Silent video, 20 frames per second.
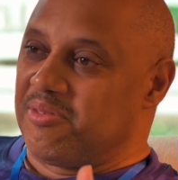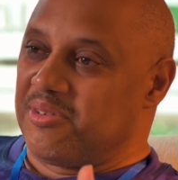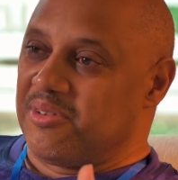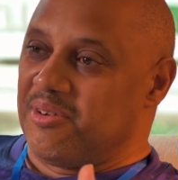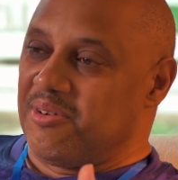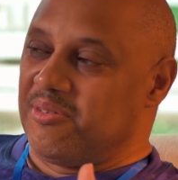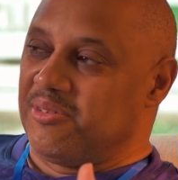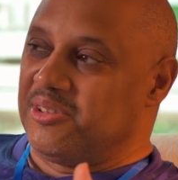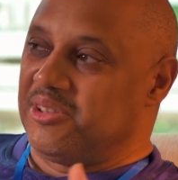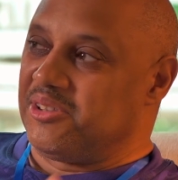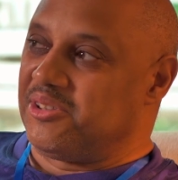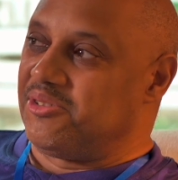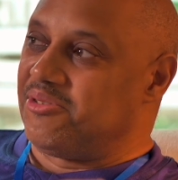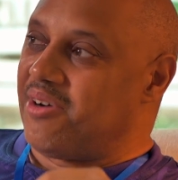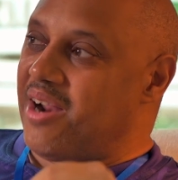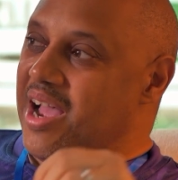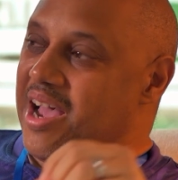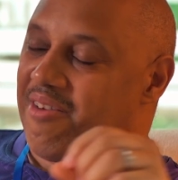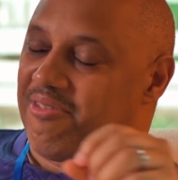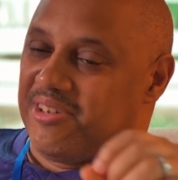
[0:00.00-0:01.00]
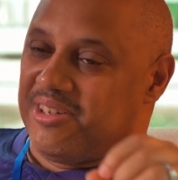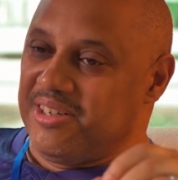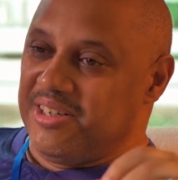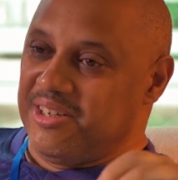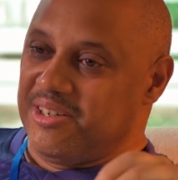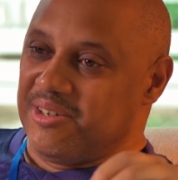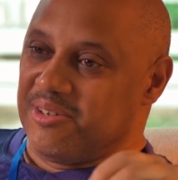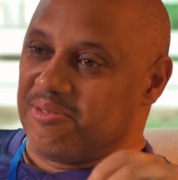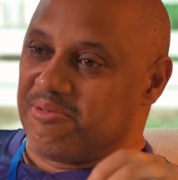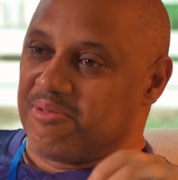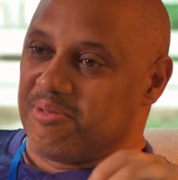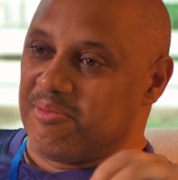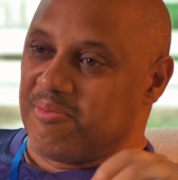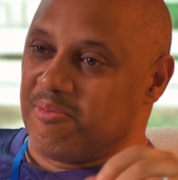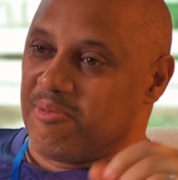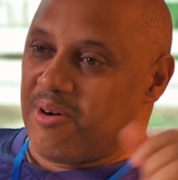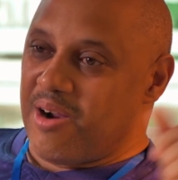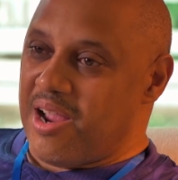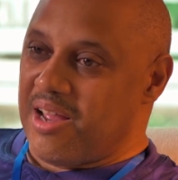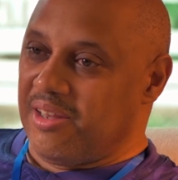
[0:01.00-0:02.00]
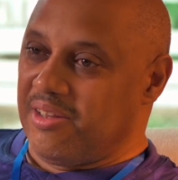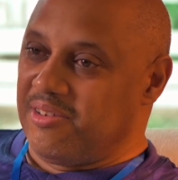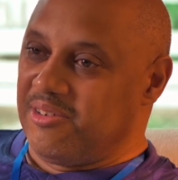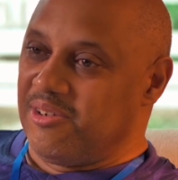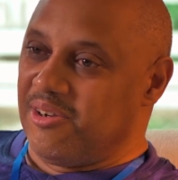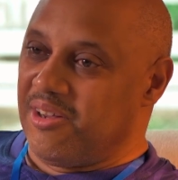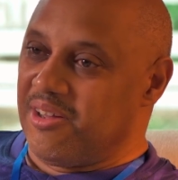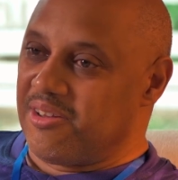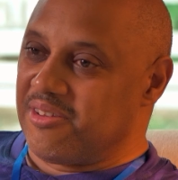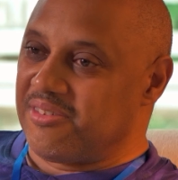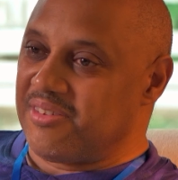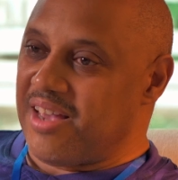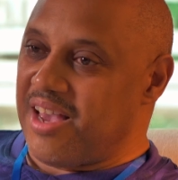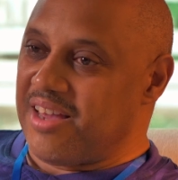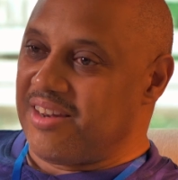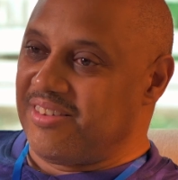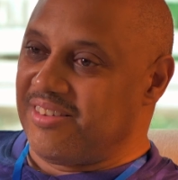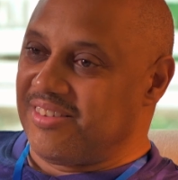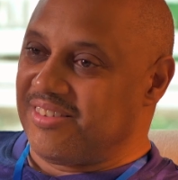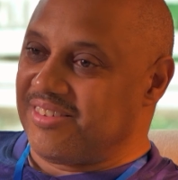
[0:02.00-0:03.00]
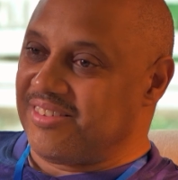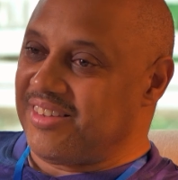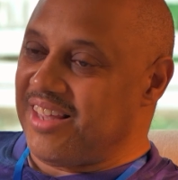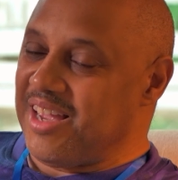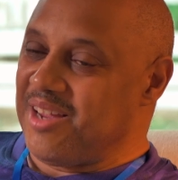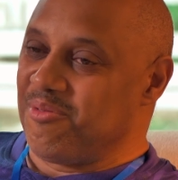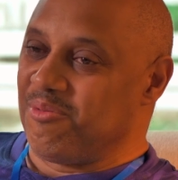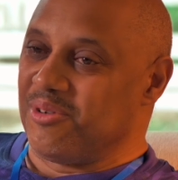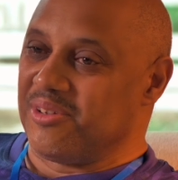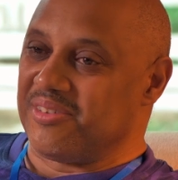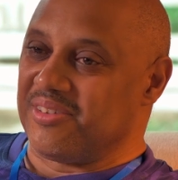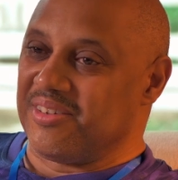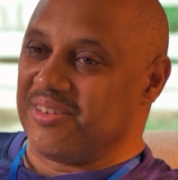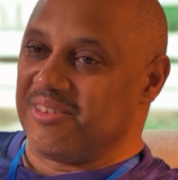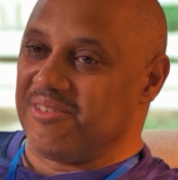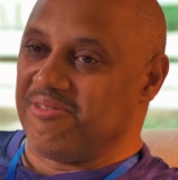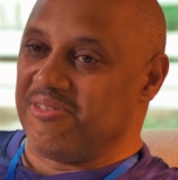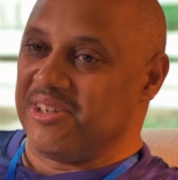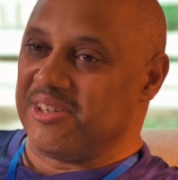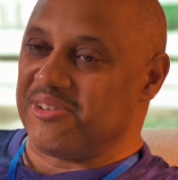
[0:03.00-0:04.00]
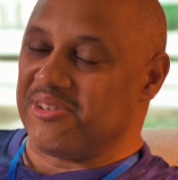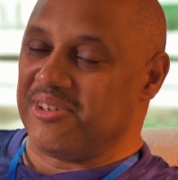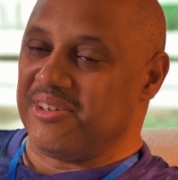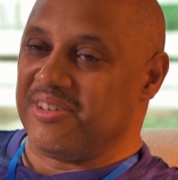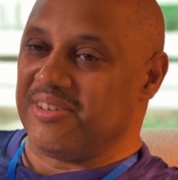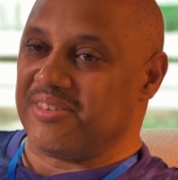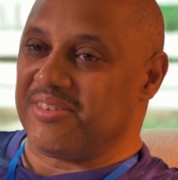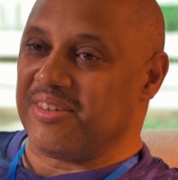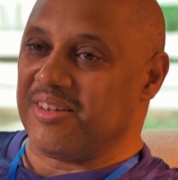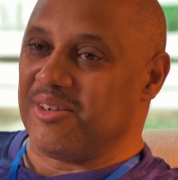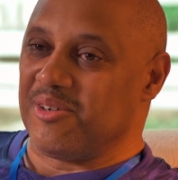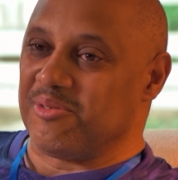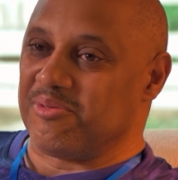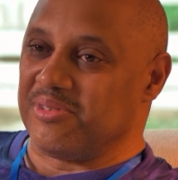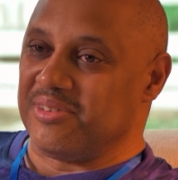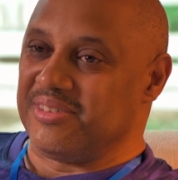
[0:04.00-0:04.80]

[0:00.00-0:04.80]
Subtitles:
So just driving here from where I live, other side of the state was an adventure in itself.